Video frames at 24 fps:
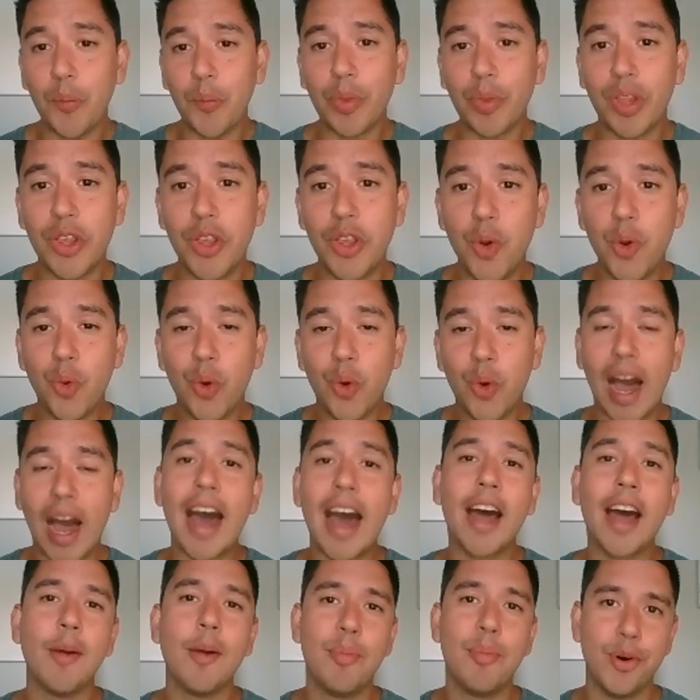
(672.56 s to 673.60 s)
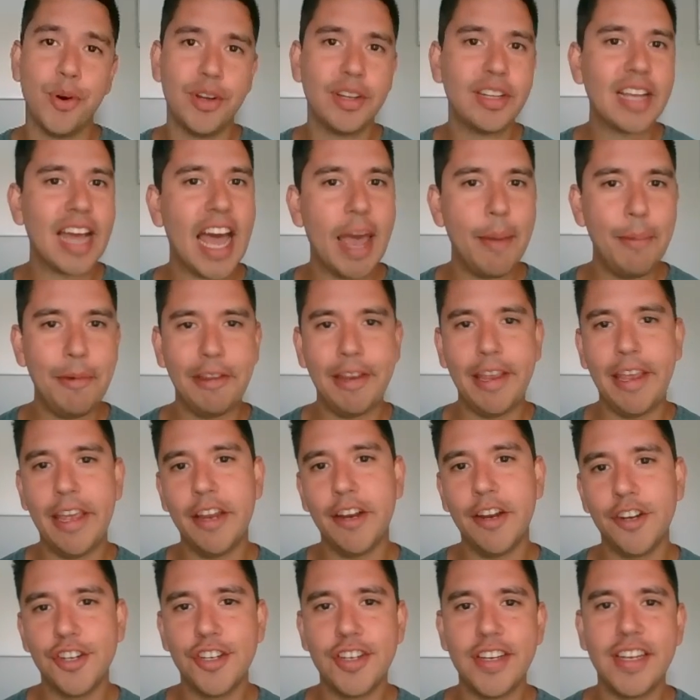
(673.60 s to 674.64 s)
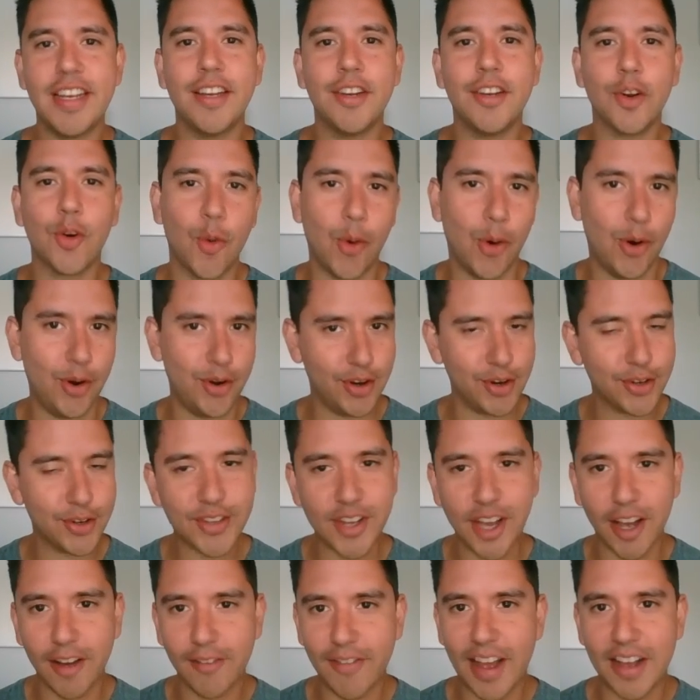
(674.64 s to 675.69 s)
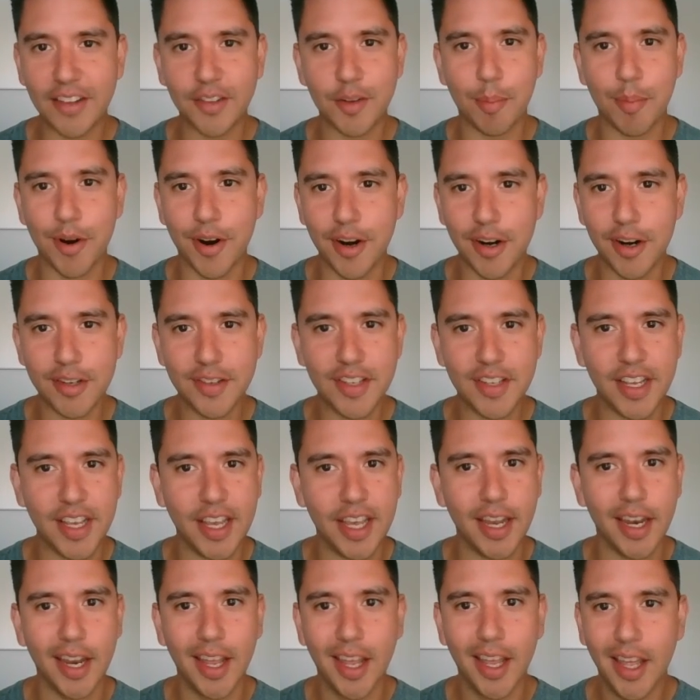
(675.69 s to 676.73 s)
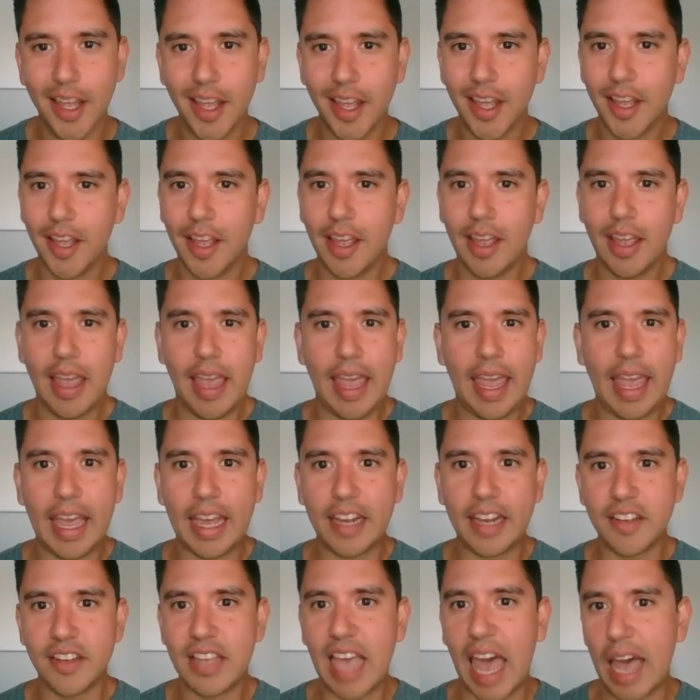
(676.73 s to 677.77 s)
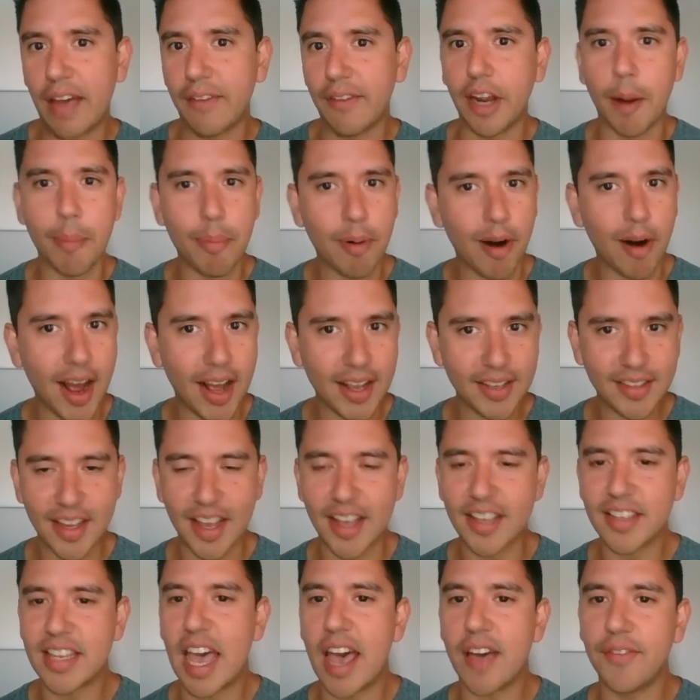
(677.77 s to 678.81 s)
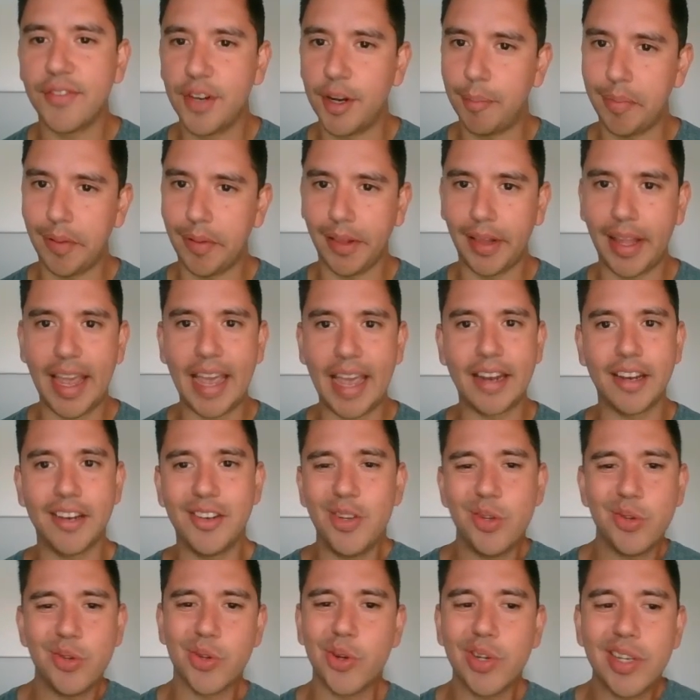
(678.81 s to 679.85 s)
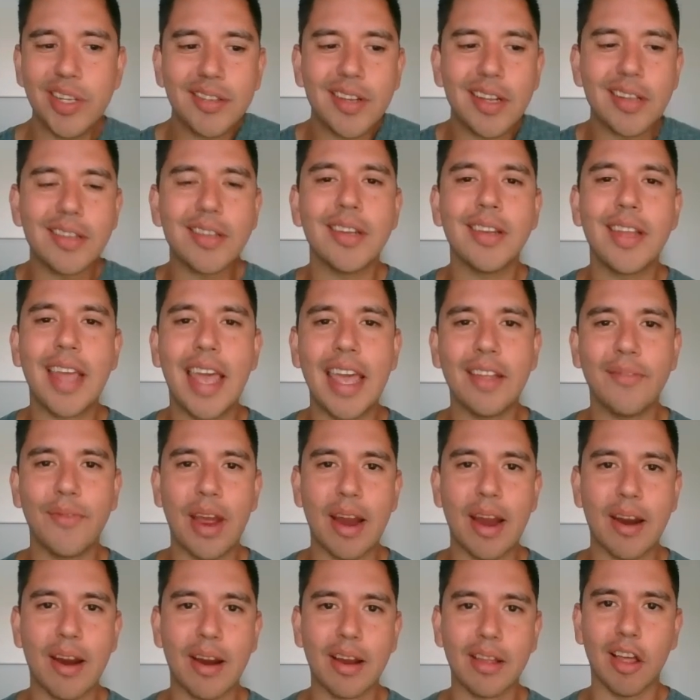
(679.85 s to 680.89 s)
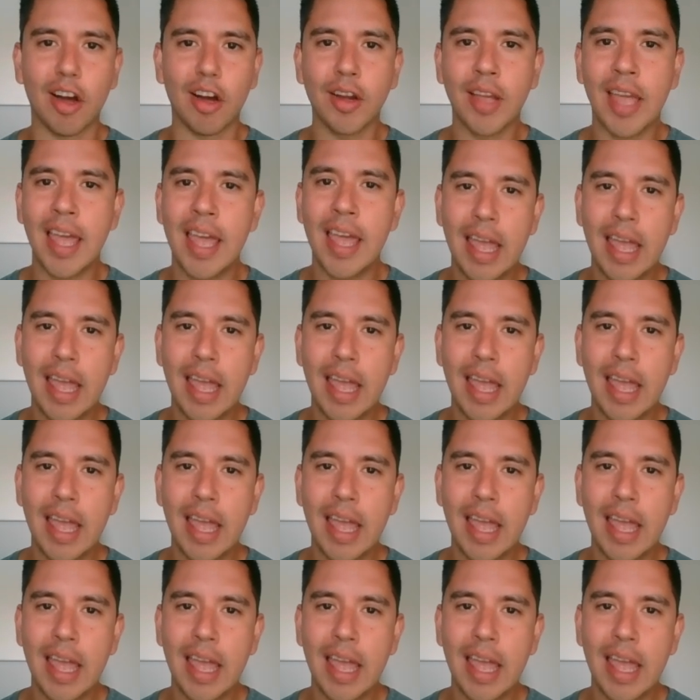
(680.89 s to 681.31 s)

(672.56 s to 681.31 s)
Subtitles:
you got to put time and energy into growing yourself as a person, and just having a process, having a plan to do so. This doesn't take very long.